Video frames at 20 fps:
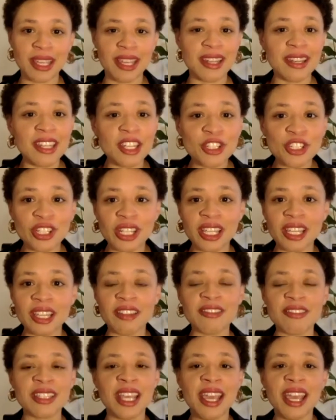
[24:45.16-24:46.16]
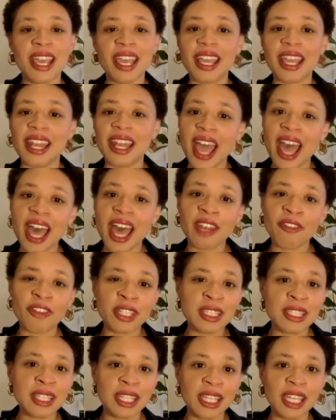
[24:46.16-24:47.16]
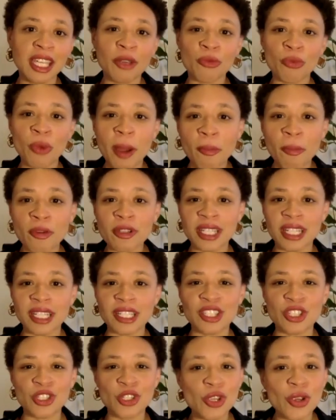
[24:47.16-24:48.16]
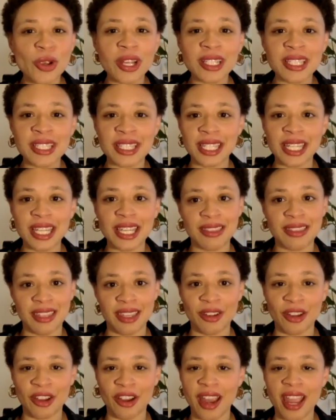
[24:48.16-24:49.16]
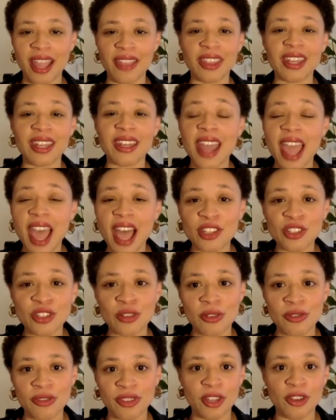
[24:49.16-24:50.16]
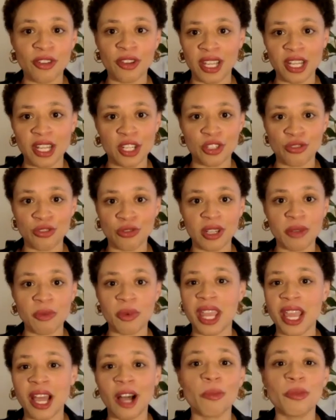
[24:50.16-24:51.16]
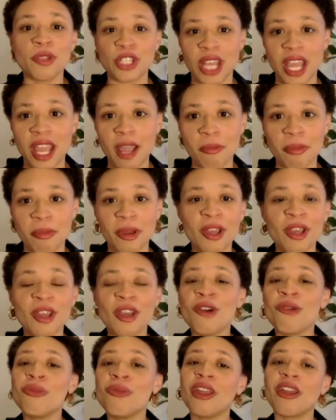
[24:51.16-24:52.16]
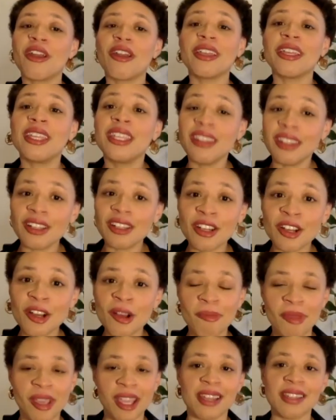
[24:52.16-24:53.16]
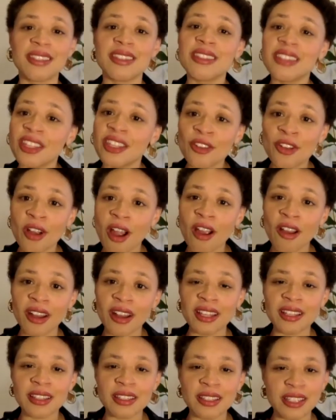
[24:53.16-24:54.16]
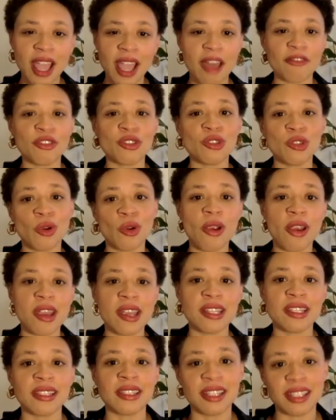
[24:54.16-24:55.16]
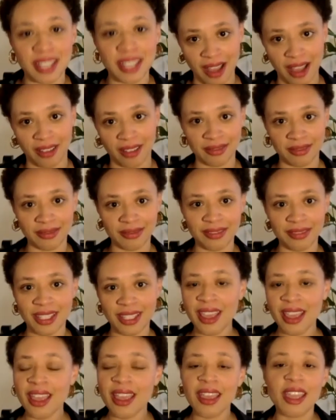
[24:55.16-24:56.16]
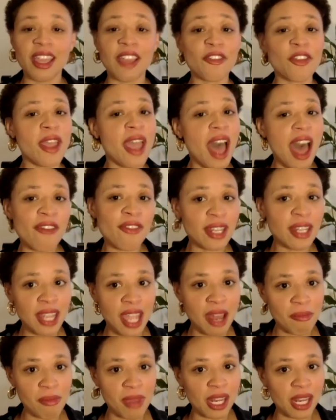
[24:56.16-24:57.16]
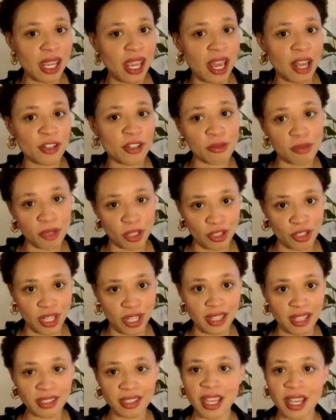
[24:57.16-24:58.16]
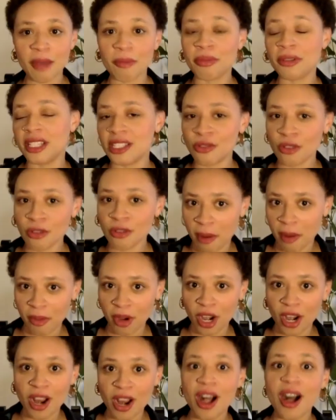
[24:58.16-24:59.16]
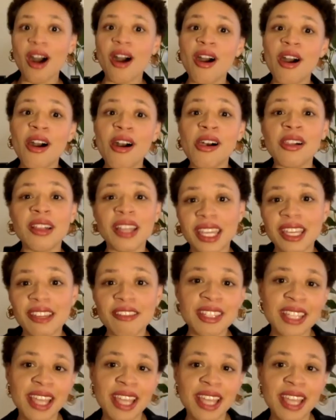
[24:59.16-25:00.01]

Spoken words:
initiatives, and advocacy represents New York City theater and the national theater industry we help shape. We are here because theater artists have stories to tell. If you haven't yet made a contribution, please remember, all gifts